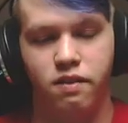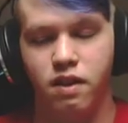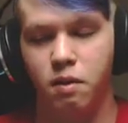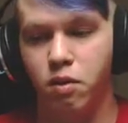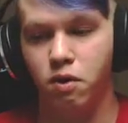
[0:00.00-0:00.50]

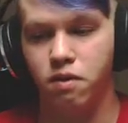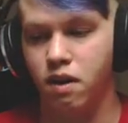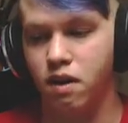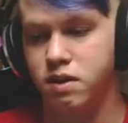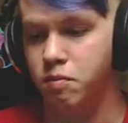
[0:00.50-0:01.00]
like building a
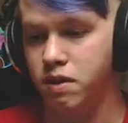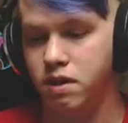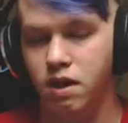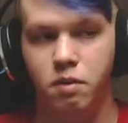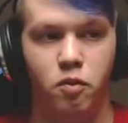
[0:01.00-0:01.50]
custom
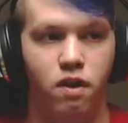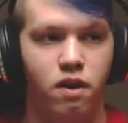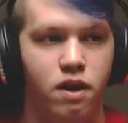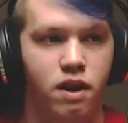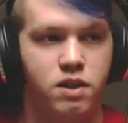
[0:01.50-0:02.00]
PC anymore.
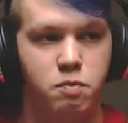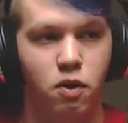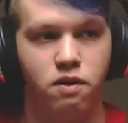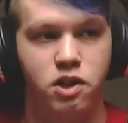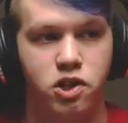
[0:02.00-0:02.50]
It's
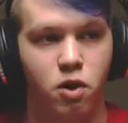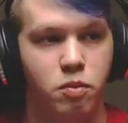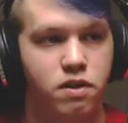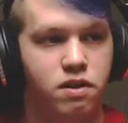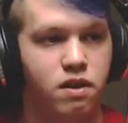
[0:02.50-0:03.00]
building a
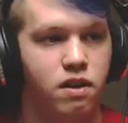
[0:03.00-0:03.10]
showpiece.